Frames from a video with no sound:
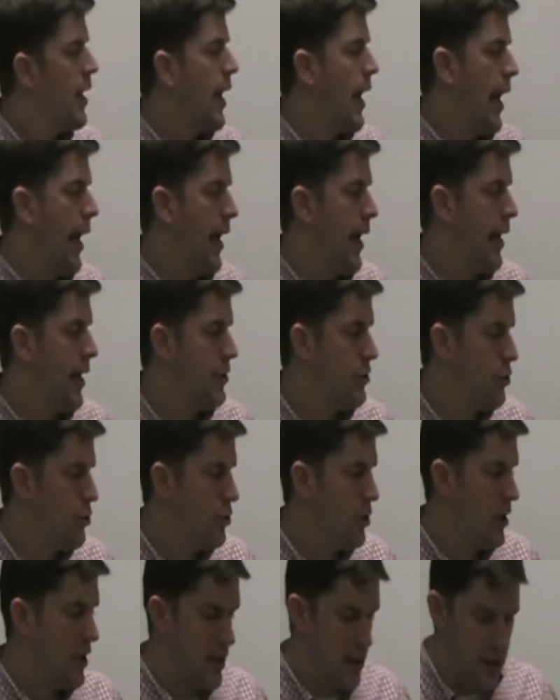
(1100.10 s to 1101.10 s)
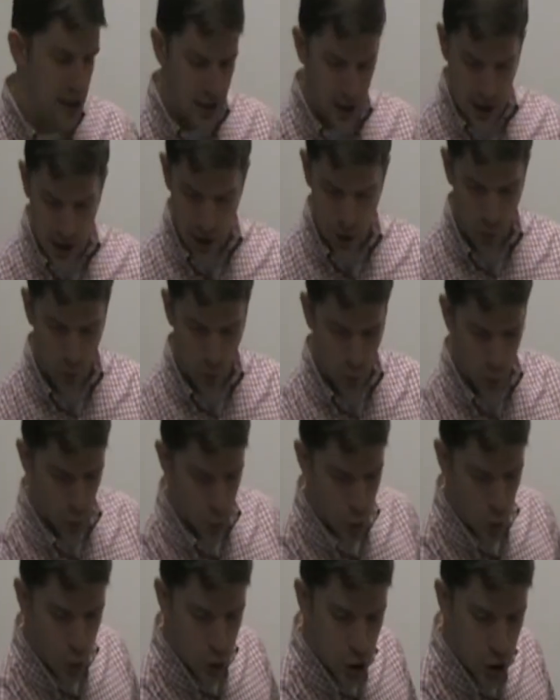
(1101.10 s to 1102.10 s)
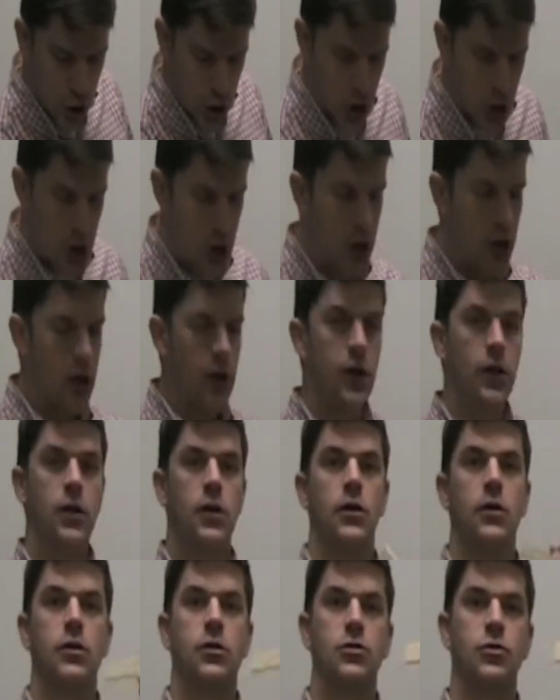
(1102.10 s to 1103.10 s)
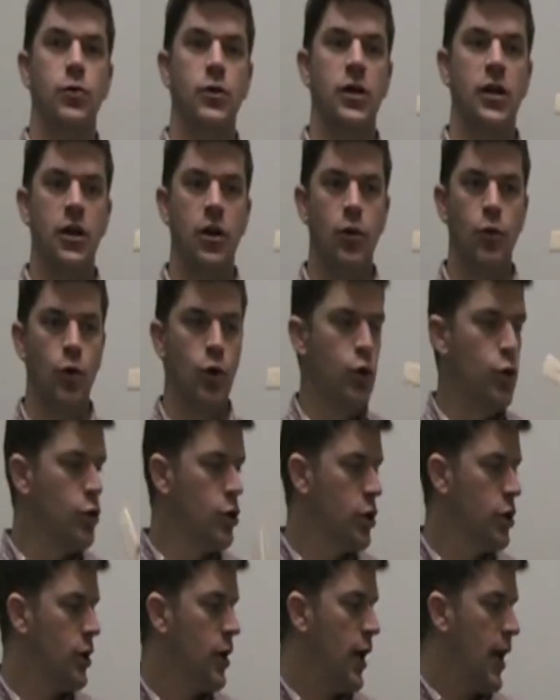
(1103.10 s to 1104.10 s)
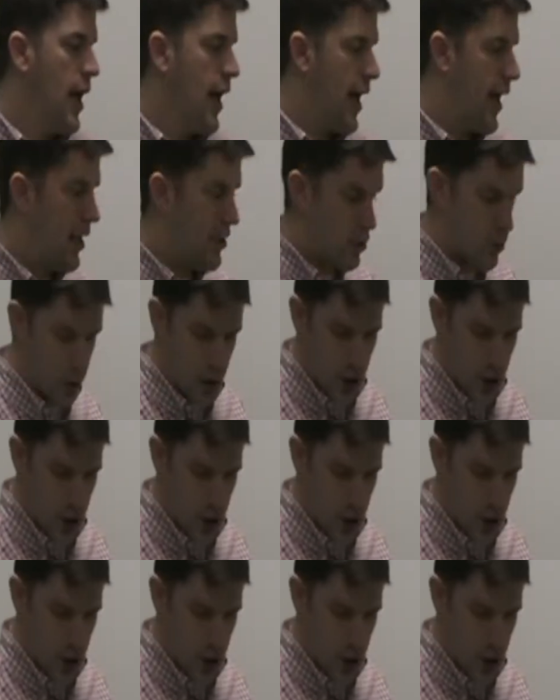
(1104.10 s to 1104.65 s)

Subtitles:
and you need a ruler. We need a ruler, and you